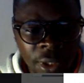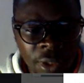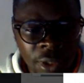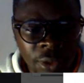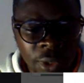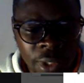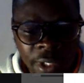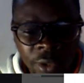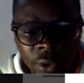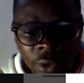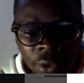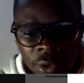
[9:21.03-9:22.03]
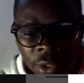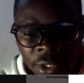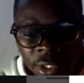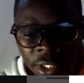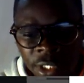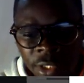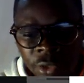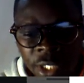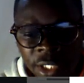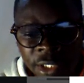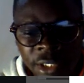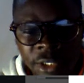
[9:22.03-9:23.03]
You can write all these, then you
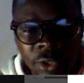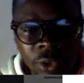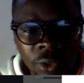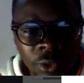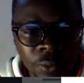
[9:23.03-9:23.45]
just install.